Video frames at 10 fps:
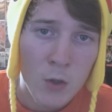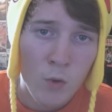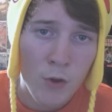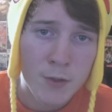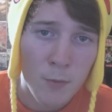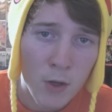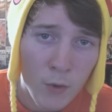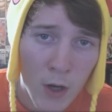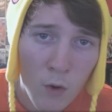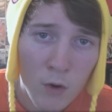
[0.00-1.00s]
Well, this morning
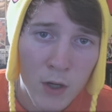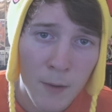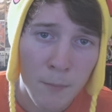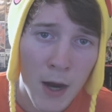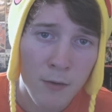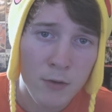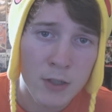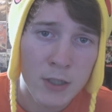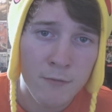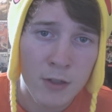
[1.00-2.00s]
when I woke up, I
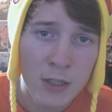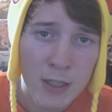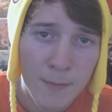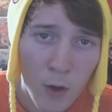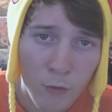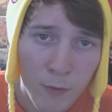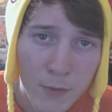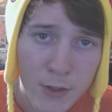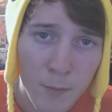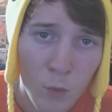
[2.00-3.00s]
received an email
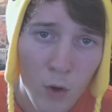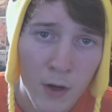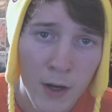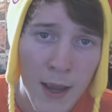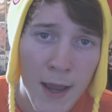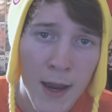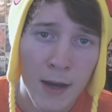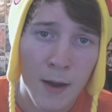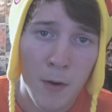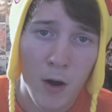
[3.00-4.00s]
from someone,
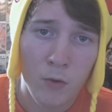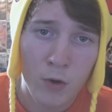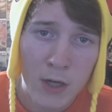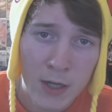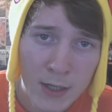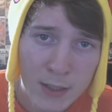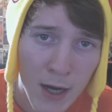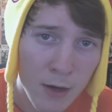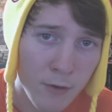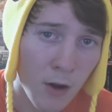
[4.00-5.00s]
and upon reading it,
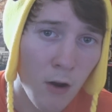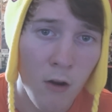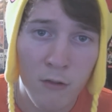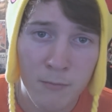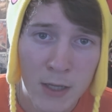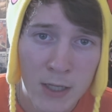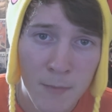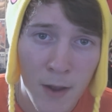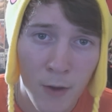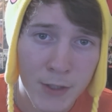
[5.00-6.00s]
I read all of my
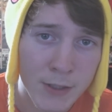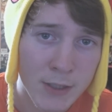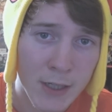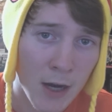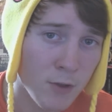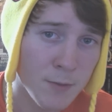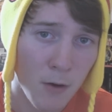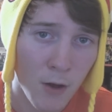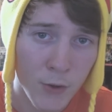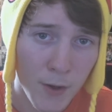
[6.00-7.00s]
emails, I just can't
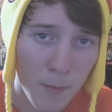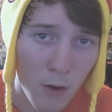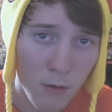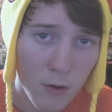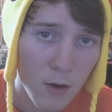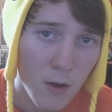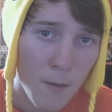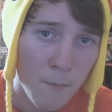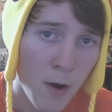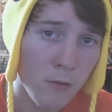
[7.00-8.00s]
respond to them all.
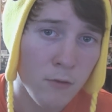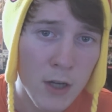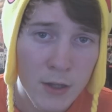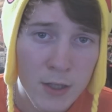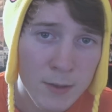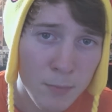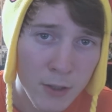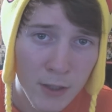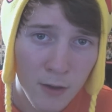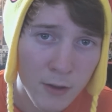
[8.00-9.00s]
Upon reading this
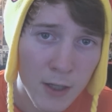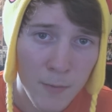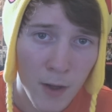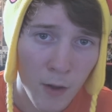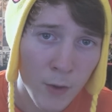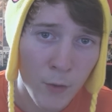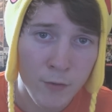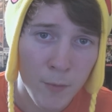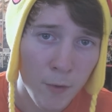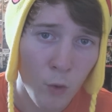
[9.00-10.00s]
particular email, it
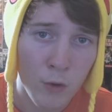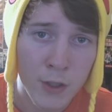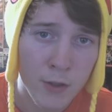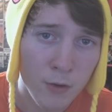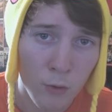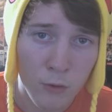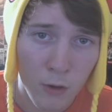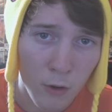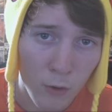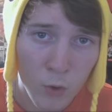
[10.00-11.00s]
was from a 14-year-old
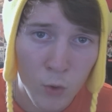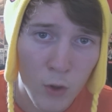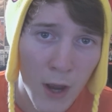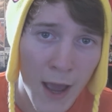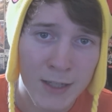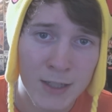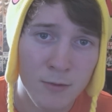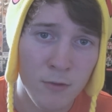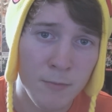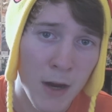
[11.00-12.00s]
girl who asked
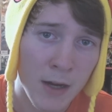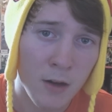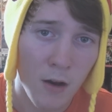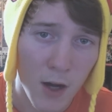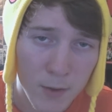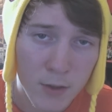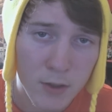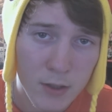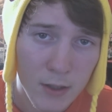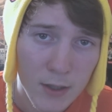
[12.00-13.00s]
to remain
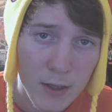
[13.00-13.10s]
anonymous,